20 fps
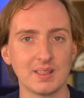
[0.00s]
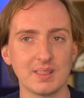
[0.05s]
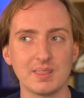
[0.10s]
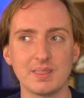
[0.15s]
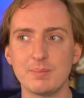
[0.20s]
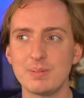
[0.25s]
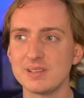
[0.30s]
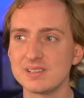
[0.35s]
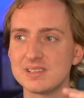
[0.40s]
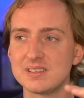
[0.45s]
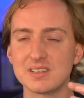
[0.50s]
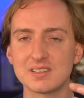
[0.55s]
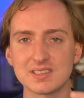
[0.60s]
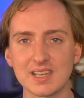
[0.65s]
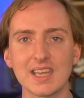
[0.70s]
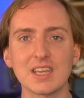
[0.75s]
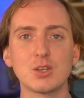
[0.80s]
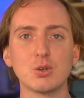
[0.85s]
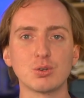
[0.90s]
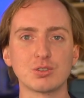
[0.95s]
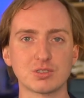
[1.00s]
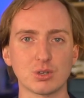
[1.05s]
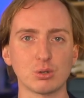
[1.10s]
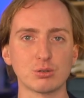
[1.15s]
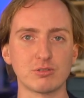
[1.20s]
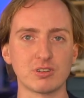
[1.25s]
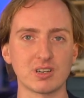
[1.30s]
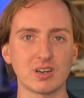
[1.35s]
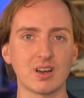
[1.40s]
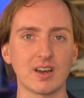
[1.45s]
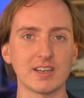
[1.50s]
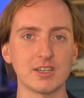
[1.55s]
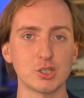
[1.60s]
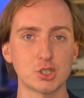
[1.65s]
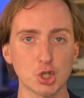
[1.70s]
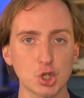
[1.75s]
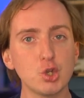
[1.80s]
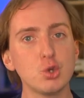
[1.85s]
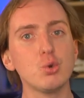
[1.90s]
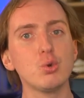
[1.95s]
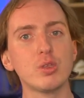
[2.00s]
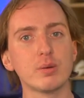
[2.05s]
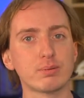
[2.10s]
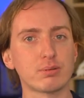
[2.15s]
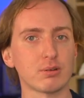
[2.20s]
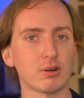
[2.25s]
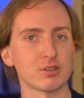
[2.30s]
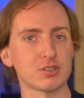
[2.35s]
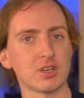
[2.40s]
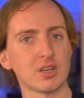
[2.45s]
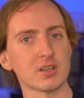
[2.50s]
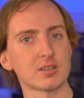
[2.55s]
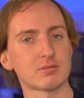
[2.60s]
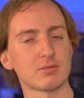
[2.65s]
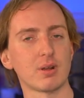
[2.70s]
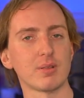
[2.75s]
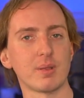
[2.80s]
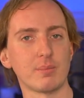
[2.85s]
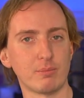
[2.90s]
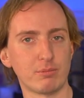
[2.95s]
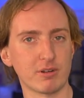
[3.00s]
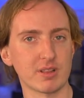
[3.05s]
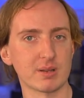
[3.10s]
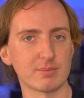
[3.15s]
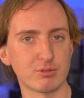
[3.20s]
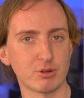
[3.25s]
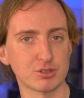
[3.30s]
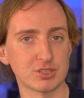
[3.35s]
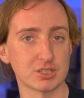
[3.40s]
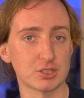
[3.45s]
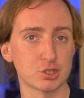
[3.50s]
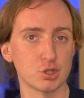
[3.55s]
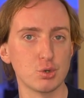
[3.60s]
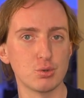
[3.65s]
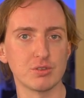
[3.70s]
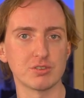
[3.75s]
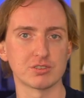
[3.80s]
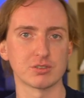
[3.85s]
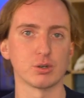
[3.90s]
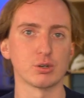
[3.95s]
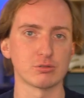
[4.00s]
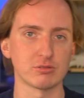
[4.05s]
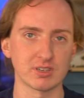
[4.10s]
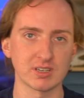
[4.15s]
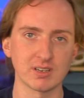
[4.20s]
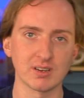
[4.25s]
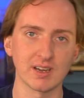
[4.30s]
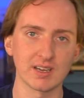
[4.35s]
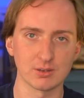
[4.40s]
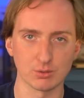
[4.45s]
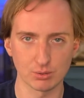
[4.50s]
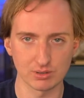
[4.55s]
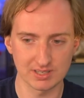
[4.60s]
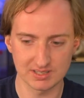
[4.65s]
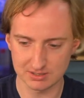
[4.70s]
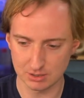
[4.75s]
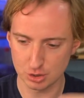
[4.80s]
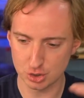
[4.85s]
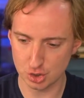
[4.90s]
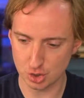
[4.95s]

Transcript: the ability to take your soldering iron to the project rather than bring the project to the soldering iron or at least